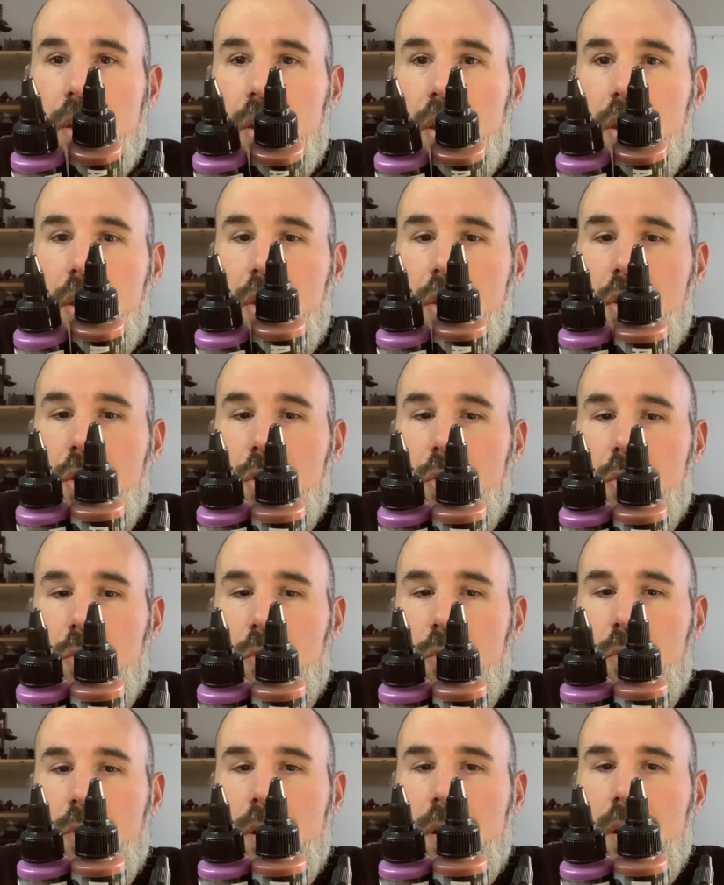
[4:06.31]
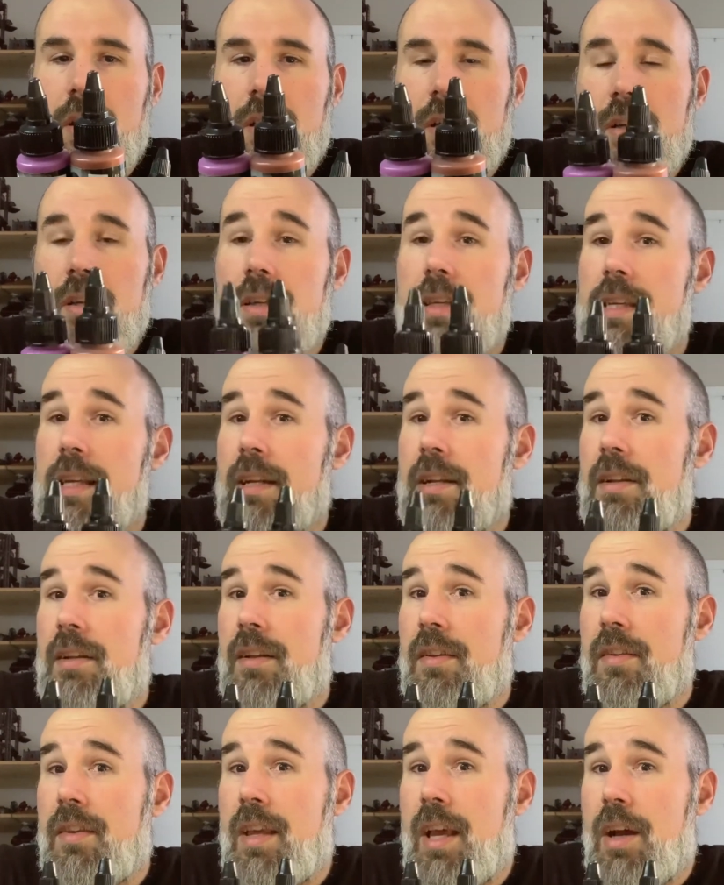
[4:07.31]
you get a
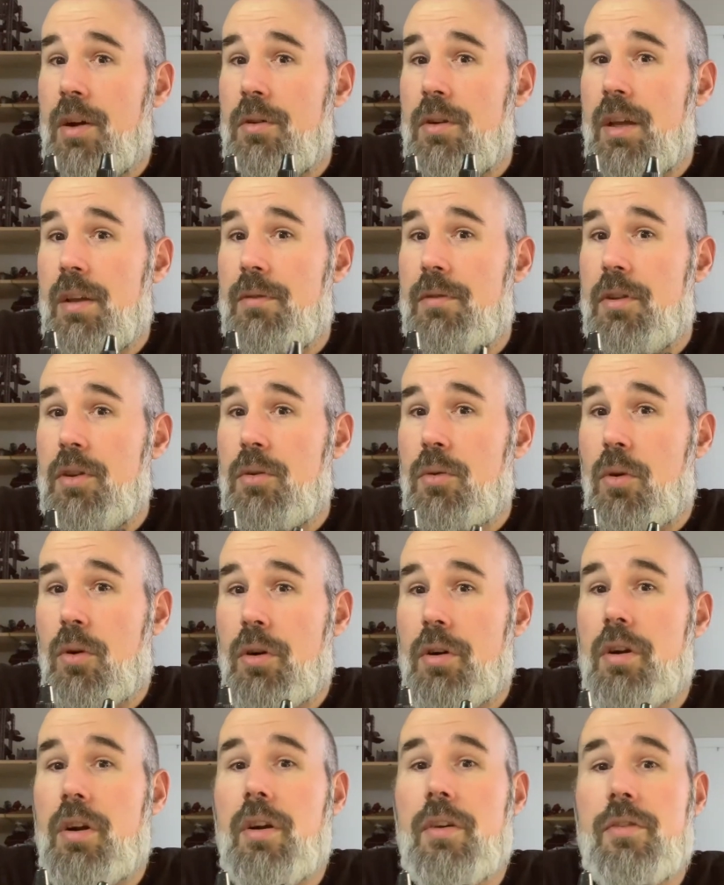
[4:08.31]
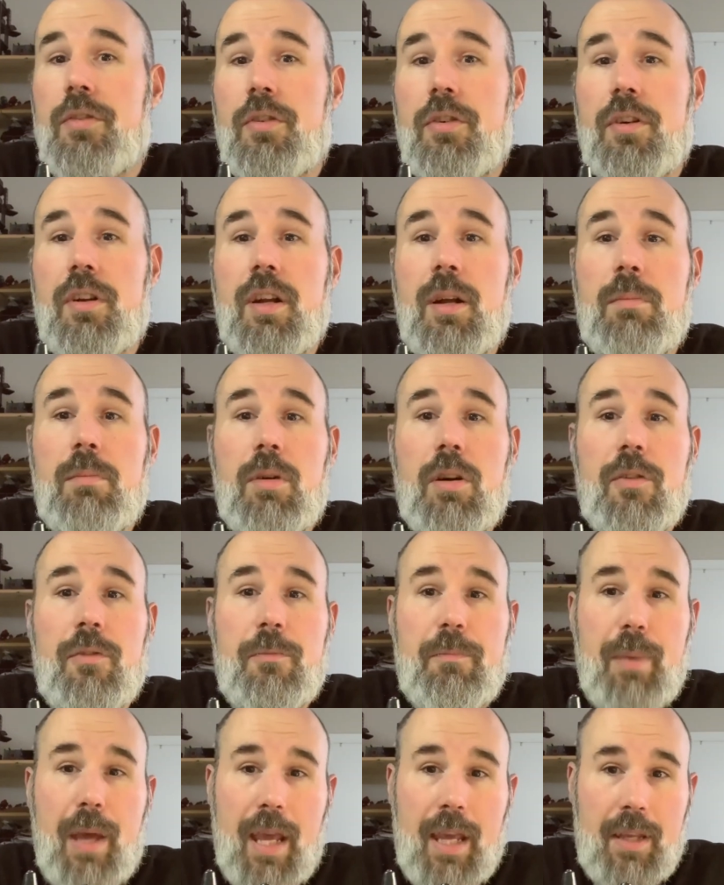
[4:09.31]
discount if you order a certain number
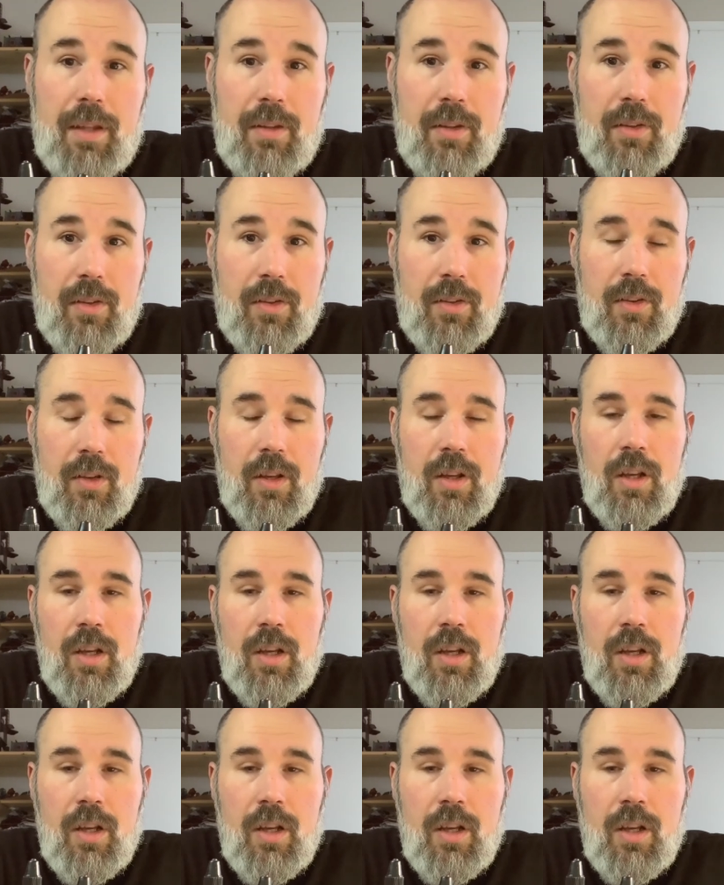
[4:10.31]
of paints.